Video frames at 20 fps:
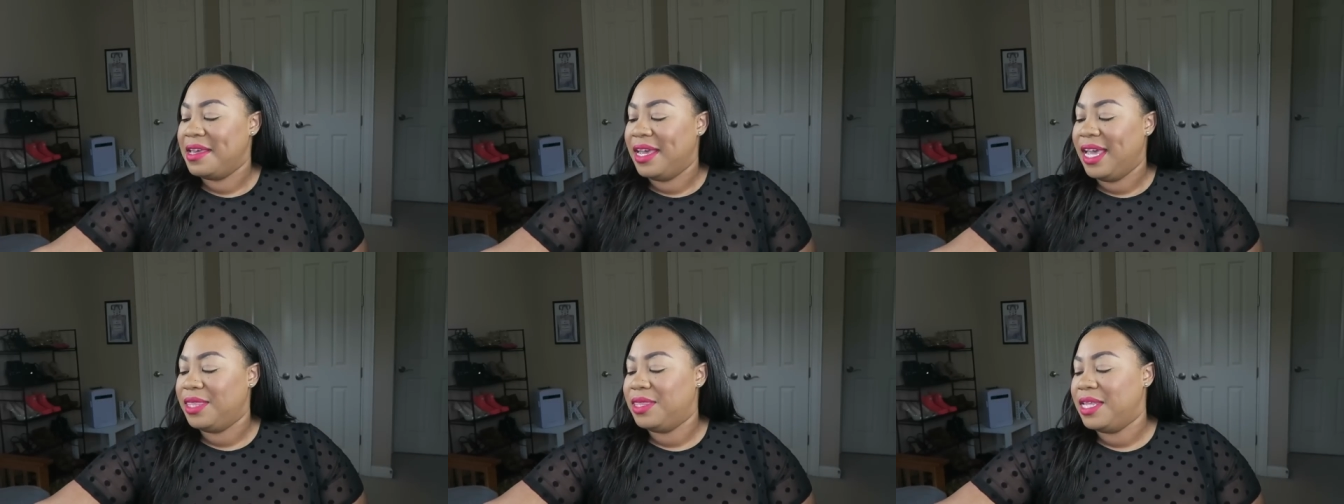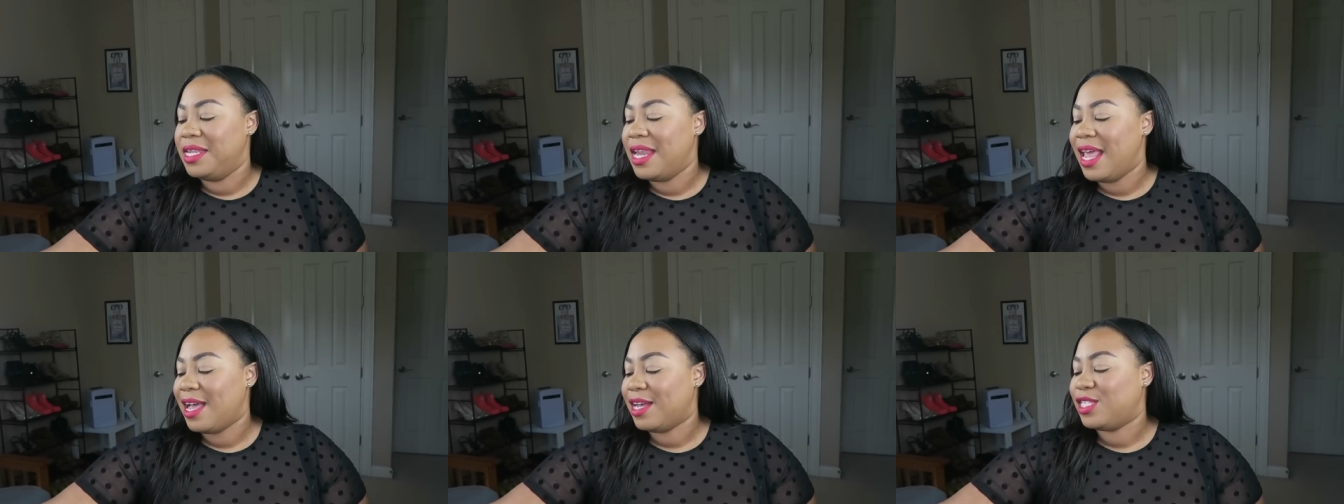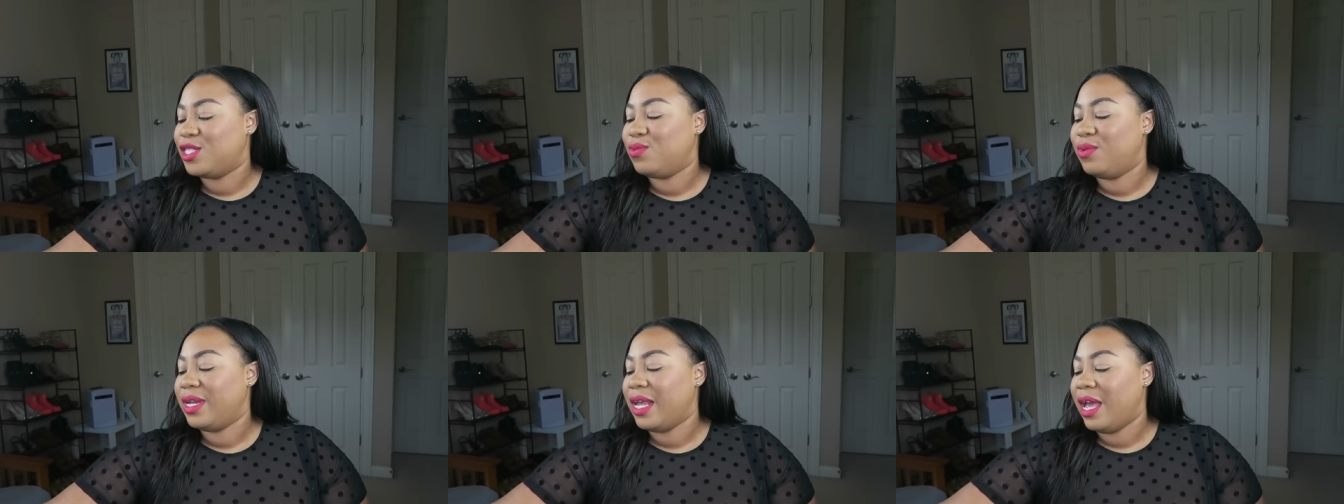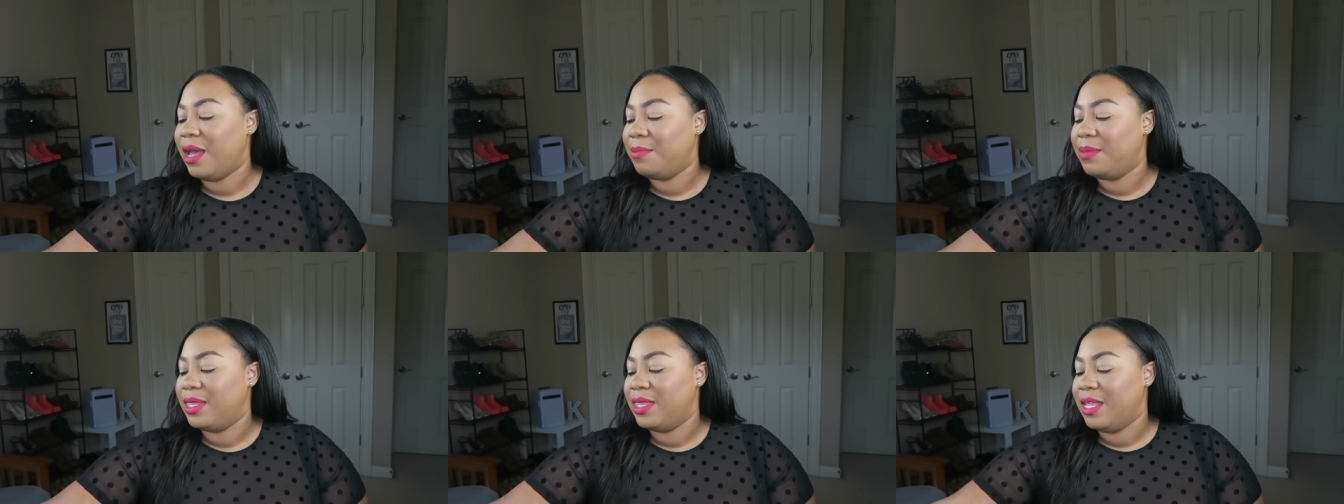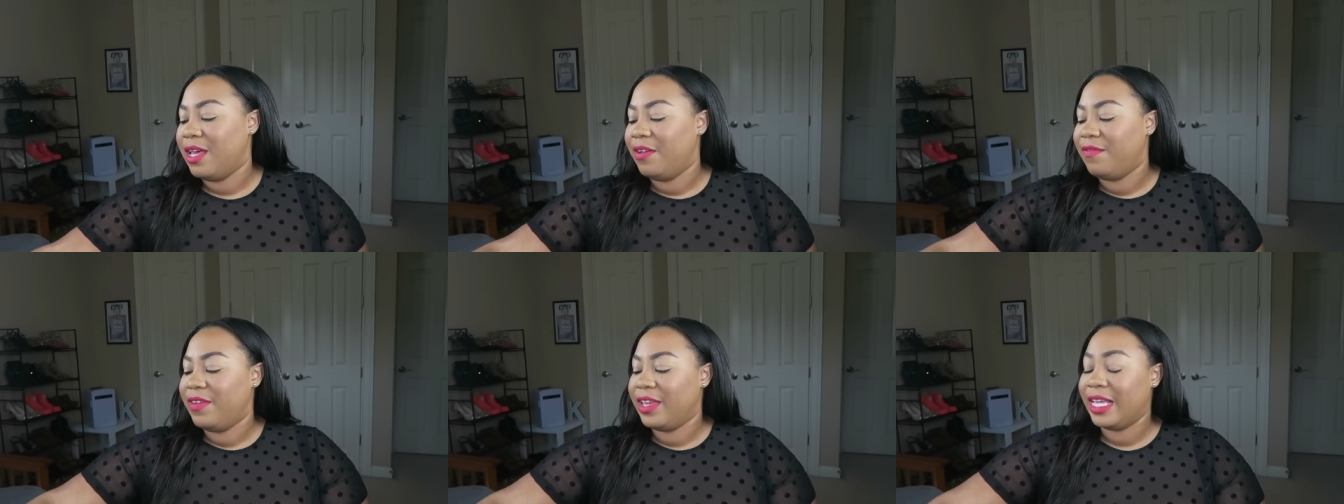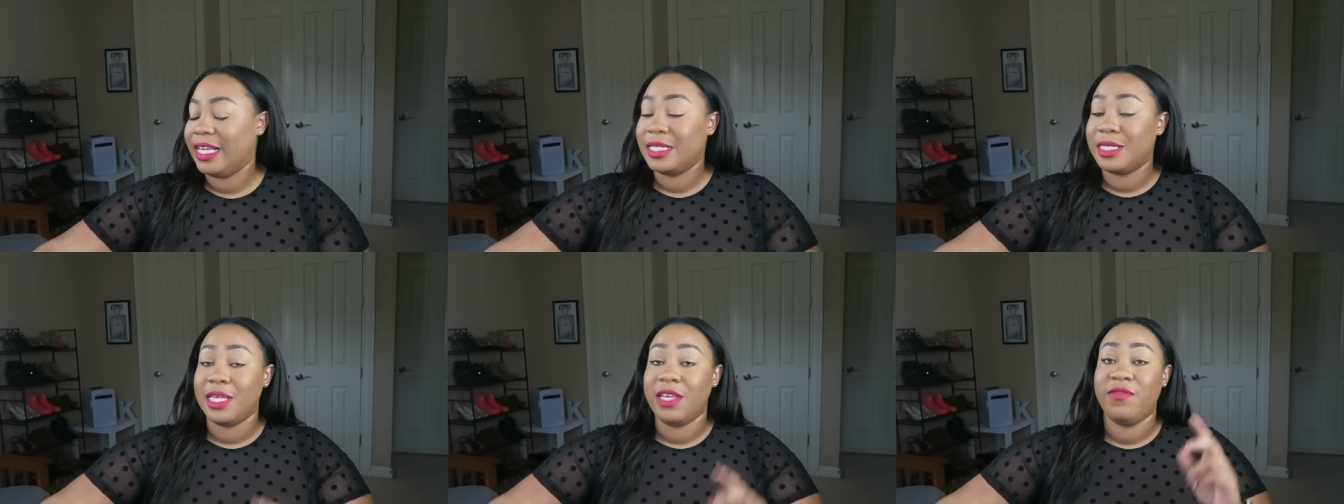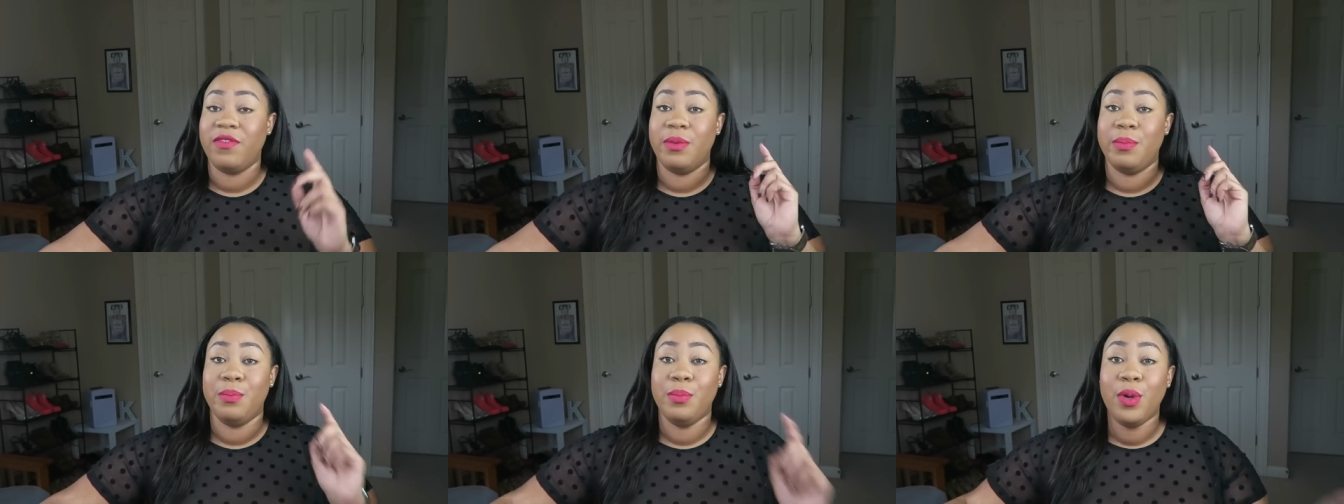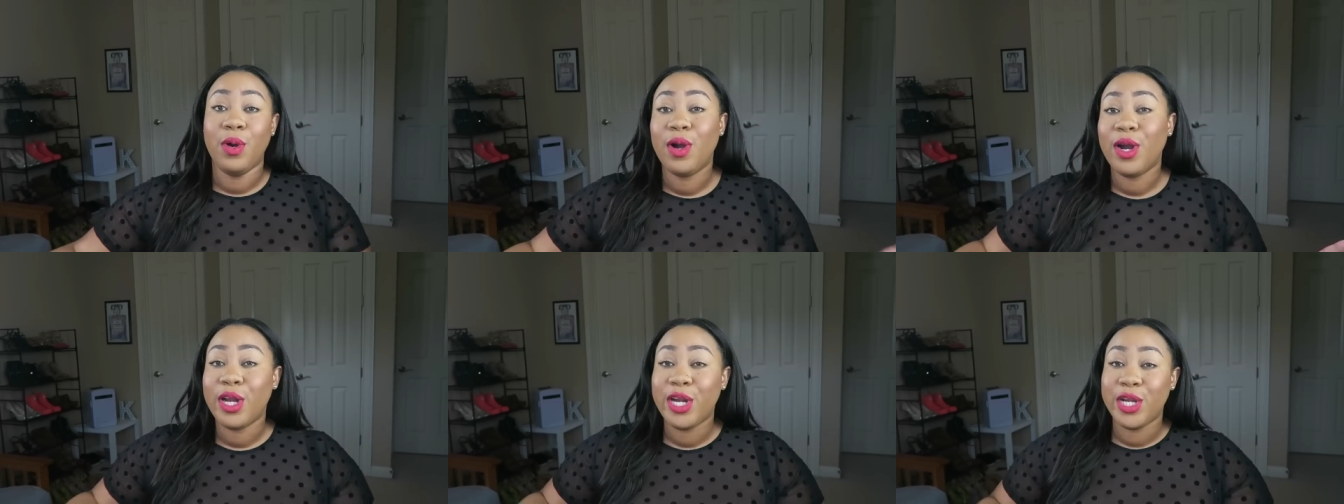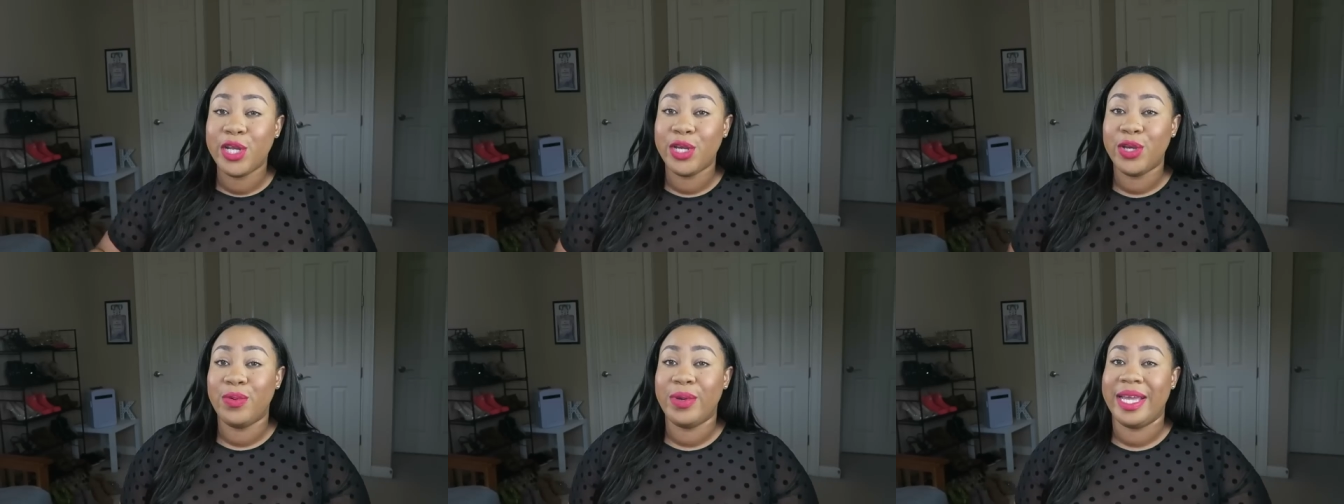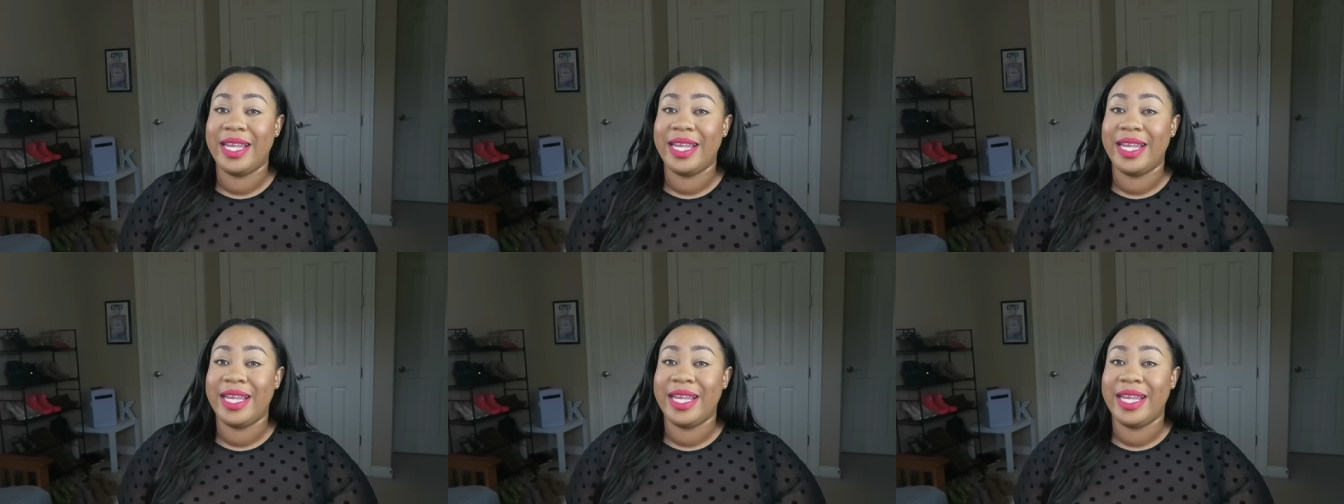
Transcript: And the next one I've been loving is even more new,